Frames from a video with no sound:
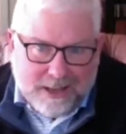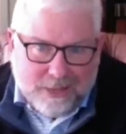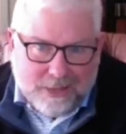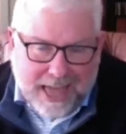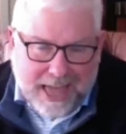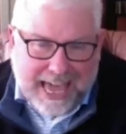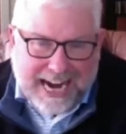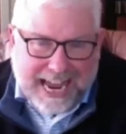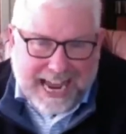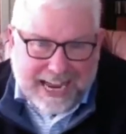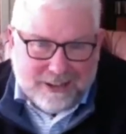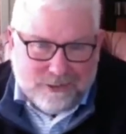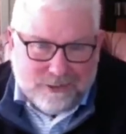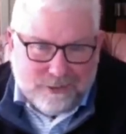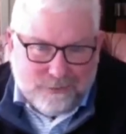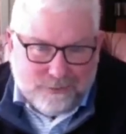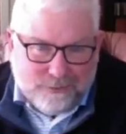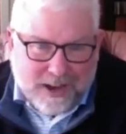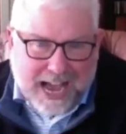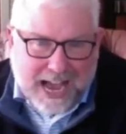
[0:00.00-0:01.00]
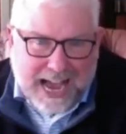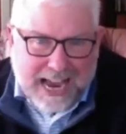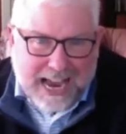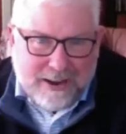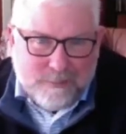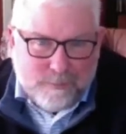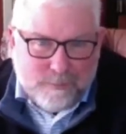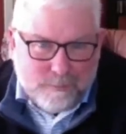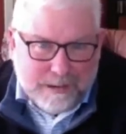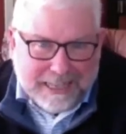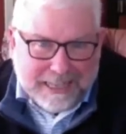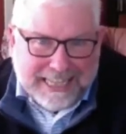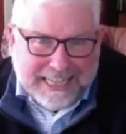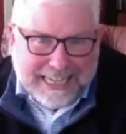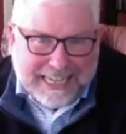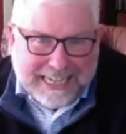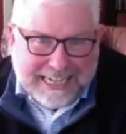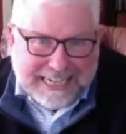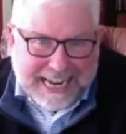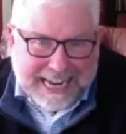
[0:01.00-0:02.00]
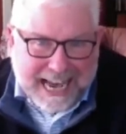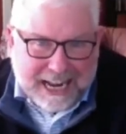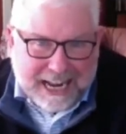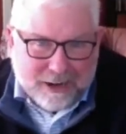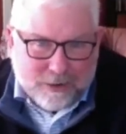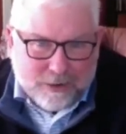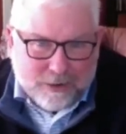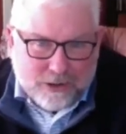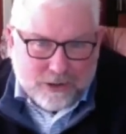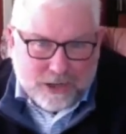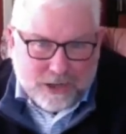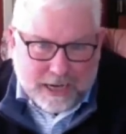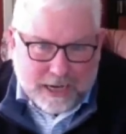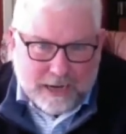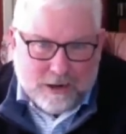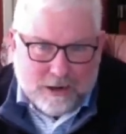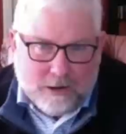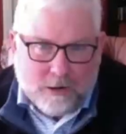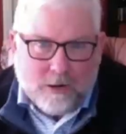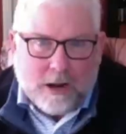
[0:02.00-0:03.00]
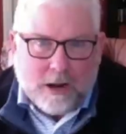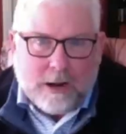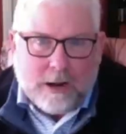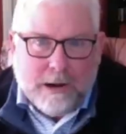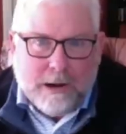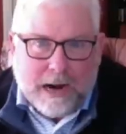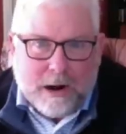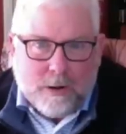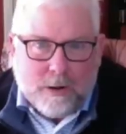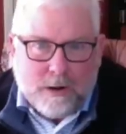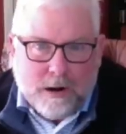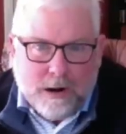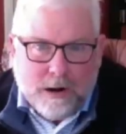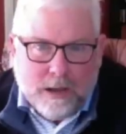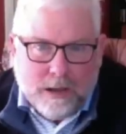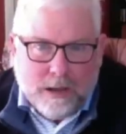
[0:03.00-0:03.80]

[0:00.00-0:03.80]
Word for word: that adds $5 billion in earning power